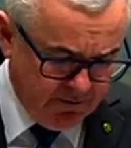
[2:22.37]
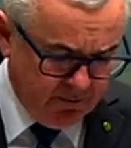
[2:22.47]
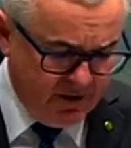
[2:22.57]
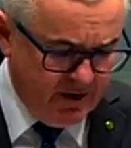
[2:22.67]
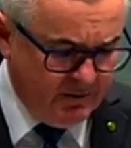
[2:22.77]

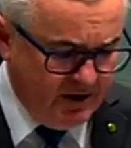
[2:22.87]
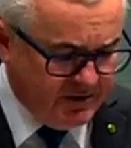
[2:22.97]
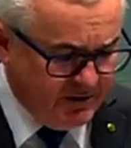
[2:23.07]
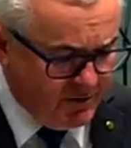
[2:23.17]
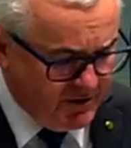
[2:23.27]
be
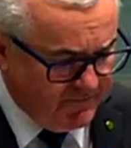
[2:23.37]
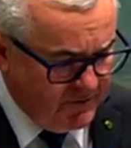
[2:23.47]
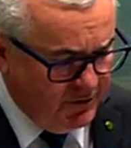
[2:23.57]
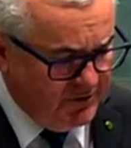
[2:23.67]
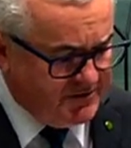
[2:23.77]
omitted with a
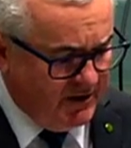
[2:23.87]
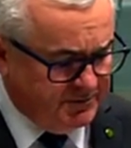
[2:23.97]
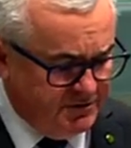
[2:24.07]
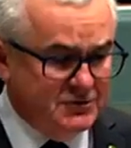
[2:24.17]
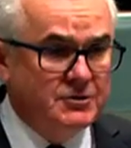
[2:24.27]
view to
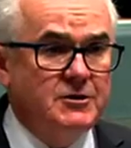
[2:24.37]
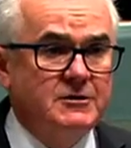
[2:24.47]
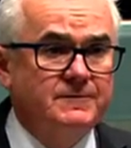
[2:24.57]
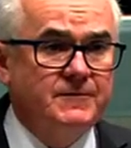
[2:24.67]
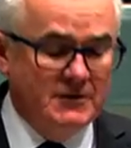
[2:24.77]
substituting
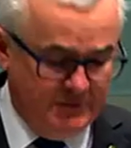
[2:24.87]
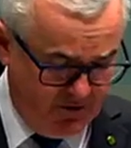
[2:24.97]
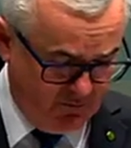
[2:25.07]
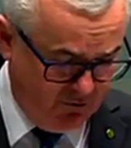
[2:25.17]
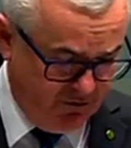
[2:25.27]
the
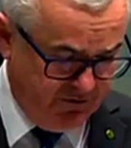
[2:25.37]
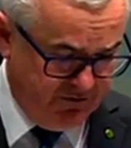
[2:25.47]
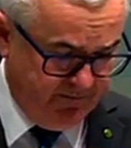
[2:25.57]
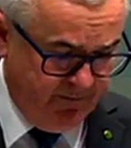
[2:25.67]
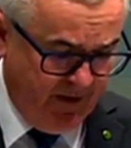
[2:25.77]
following words.
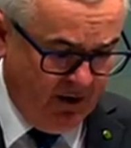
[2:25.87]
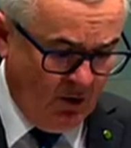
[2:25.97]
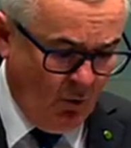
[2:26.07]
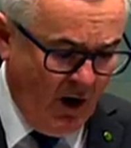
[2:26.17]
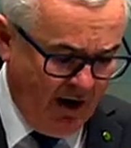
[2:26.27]

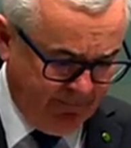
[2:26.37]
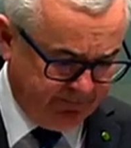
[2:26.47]
1.